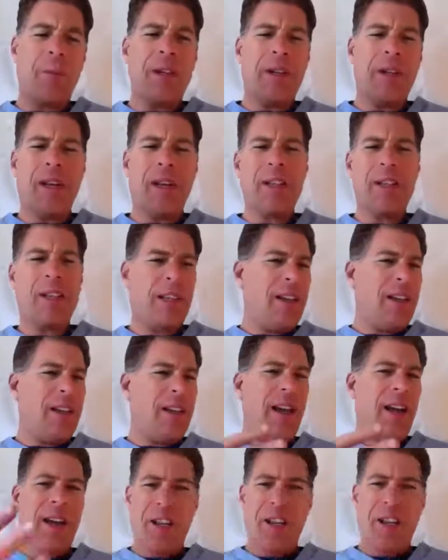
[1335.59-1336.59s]
because,
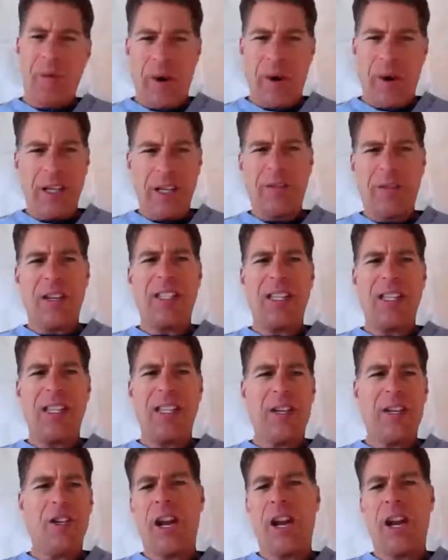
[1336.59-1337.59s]
again, your brain's very
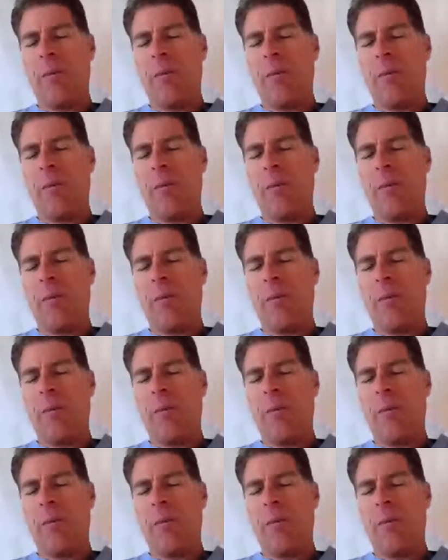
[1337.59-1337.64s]
stingy.